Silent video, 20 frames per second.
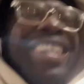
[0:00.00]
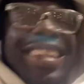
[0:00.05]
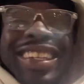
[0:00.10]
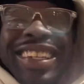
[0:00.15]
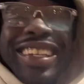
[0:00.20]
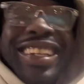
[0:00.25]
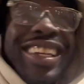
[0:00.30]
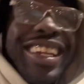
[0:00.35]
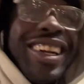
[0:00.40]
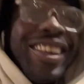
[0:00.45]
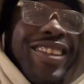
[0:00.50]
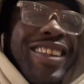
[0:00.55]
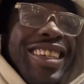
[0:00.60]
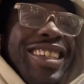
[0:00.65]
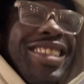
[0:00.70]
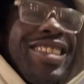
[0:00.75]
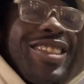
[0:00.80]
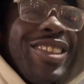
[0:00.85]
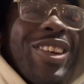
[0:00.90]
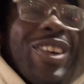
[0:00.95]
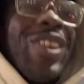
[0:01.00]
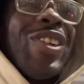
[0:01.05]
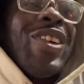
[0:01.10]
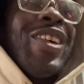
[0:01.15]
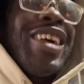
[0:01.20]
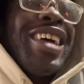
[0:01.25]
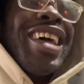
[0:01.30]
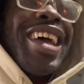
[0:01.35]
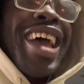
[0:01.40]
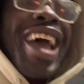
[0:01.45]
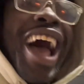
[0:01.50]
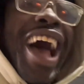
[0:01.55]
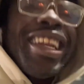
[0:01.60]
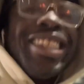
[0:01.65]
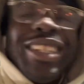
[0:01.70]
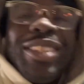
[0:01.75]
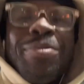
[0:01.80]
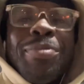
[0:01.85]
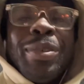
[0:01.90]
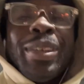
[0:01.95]
LaDarren. So
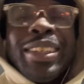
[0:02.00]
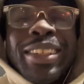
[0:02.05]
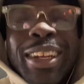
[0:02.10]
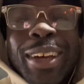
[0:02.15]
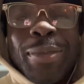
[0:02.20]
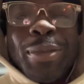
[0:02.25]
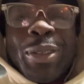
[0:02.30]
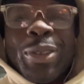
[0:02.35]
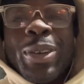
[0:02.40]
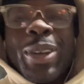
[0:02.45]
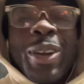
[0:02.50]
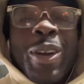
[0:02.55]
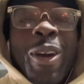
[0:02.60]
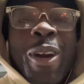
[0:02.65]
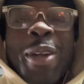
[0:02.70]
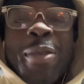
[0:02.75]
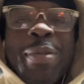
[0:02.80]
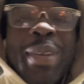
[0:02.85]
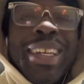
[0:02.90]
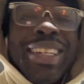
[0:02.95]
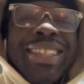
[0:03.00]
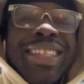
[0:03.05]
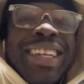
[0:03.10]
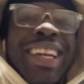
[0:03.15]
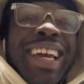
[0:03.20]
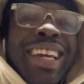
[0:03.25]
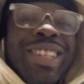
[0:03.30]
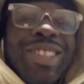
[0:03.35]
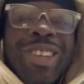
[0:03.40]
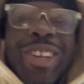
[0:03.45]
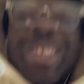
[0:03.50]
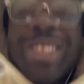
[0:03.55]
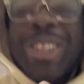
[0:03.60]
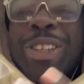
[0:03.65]
I just pulled up to a car meet tonight, y'all.